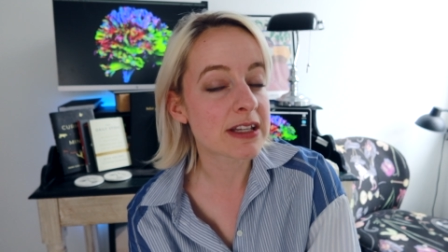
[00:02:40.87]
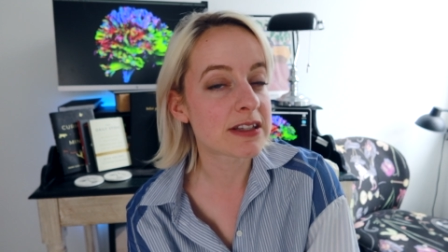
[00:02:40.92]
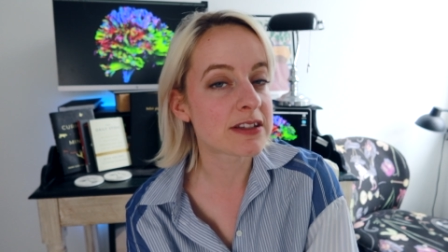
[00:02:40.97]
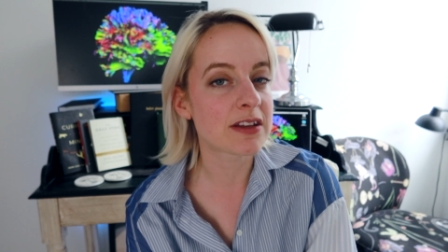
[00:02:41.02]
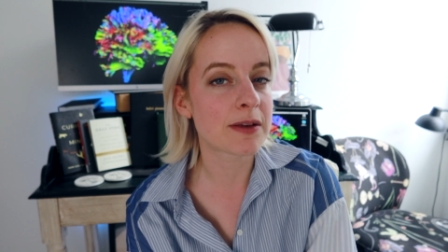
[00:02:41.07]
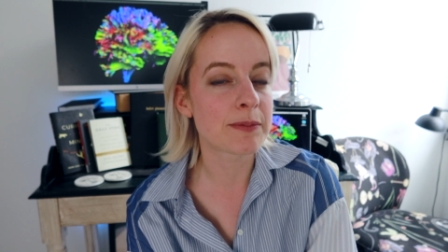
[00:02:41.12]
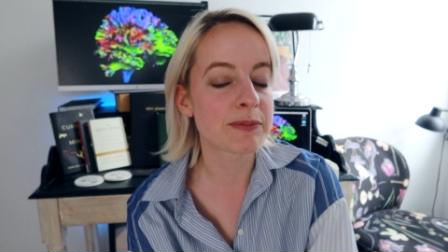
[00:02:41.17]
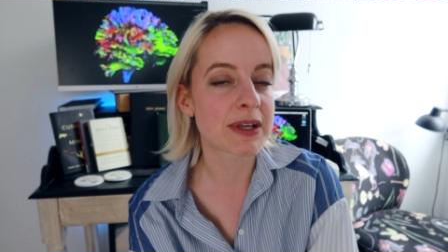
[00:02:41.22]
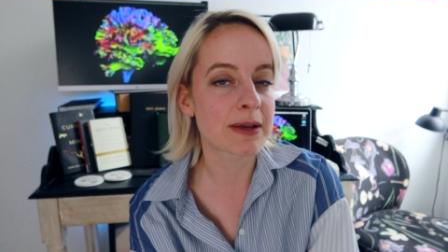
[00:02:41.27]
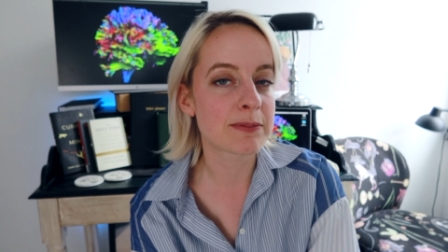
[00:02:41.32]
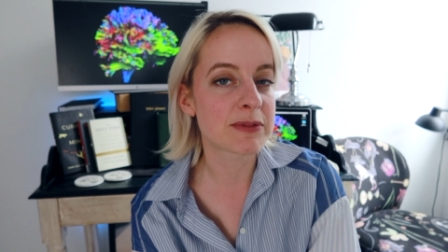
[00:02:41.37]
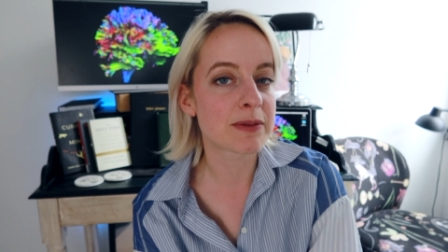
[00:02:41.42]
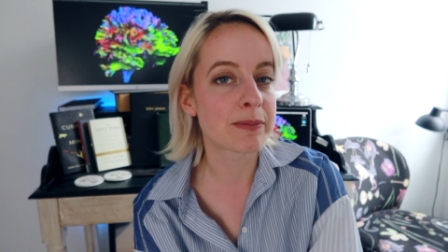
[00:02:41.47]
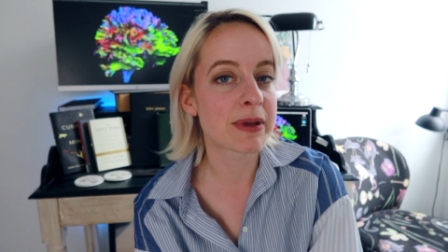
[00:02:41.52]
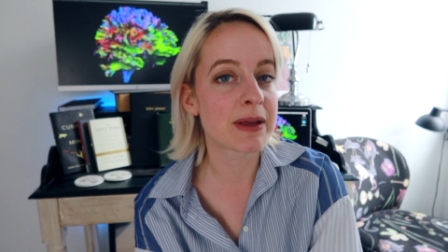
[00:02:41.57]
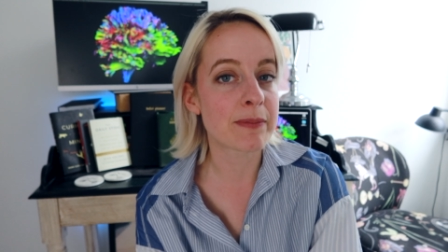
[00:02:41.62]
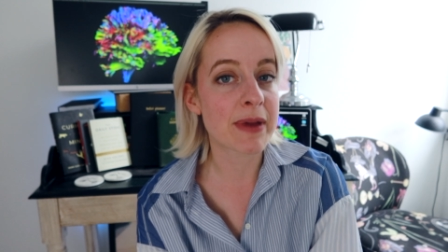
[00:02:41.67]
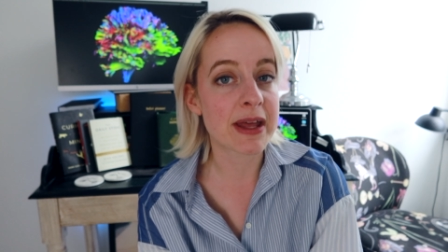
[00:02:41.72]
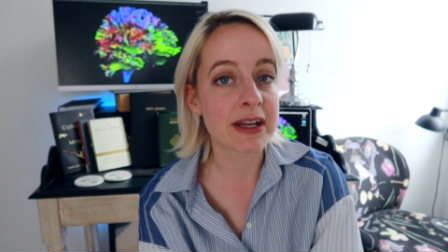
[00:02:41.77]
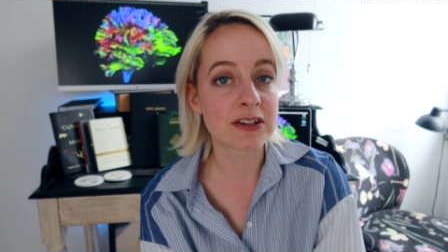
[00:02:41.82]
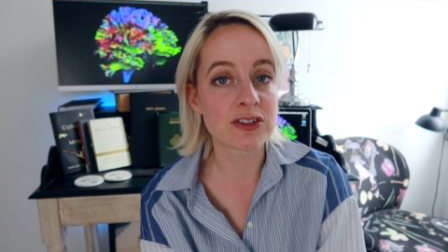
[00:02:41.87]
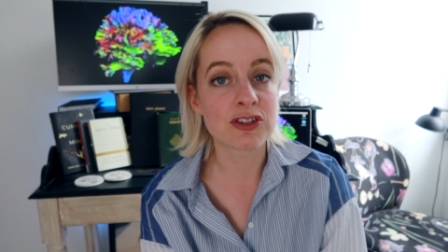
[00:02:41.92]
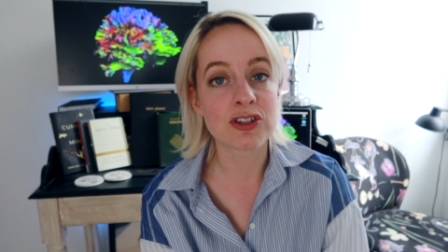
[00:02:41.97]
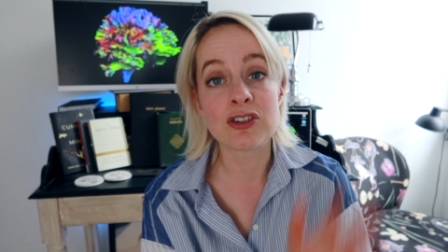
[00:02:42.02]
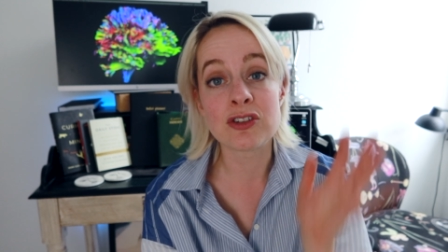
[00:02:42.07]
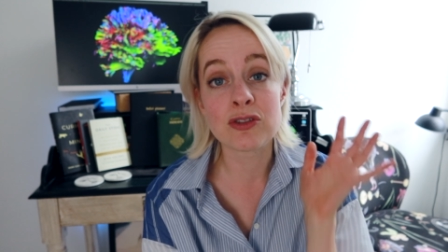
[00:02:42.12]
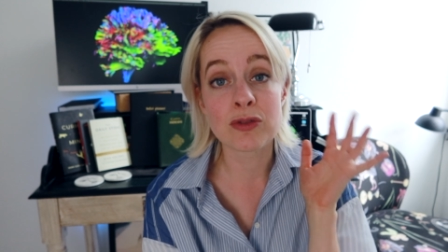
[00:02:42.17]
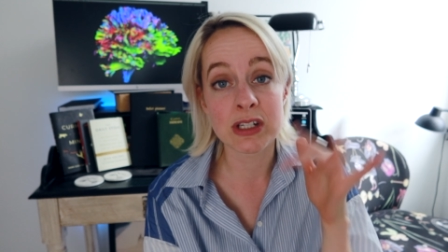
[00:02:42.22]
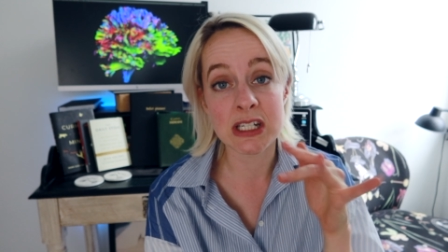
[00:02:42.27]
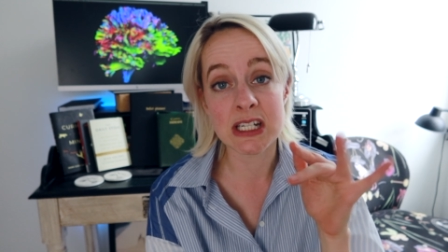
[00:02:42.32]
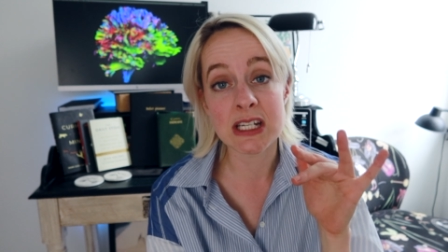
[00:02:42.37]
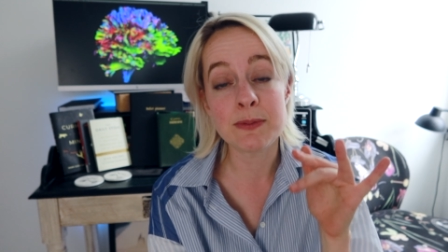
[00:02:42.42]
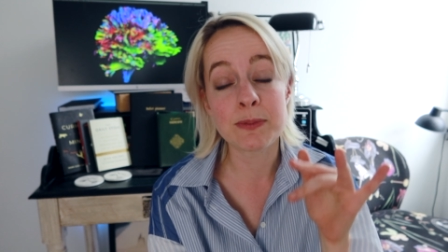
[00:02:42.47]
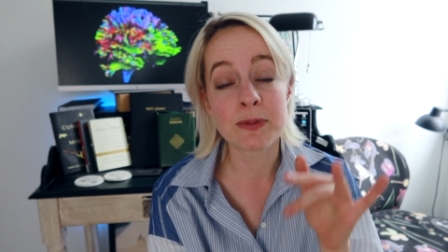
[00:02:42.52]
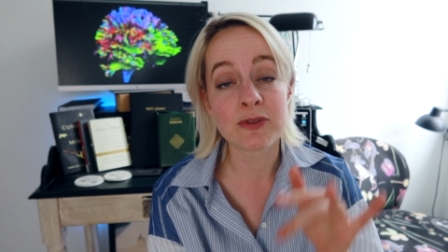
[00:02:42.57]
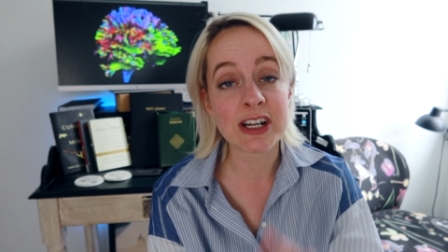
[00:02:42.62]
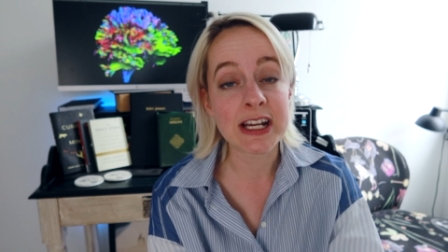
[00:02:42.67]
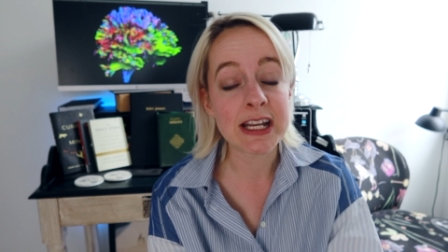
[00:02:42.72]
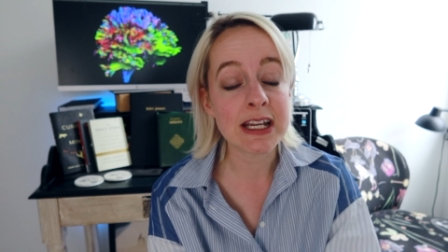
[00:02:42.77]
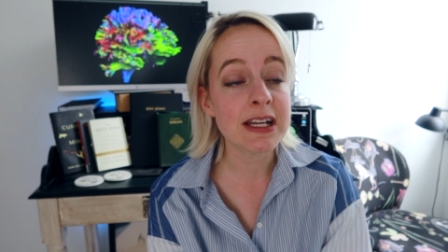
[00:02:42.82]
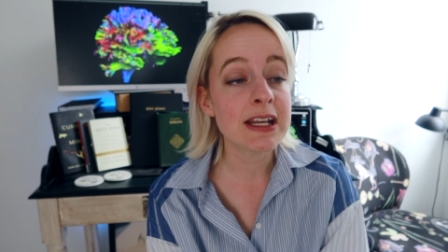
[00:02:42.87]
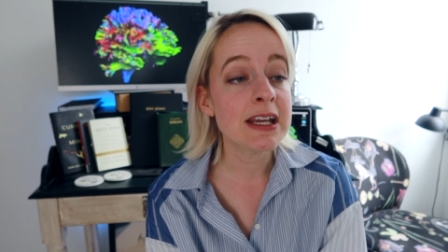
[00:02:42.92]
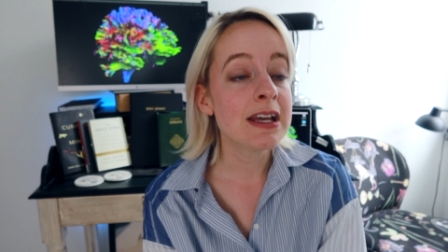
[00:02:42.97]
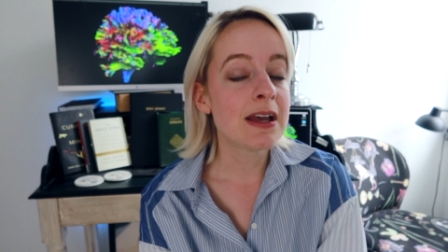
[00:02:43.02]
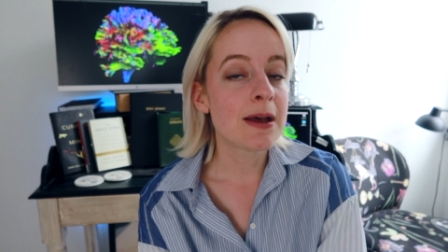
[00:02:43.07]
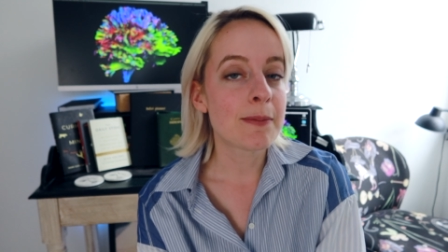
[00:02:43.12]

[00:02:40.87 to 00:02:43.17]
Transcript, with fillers: it's sometimes a bit better to do a deep read.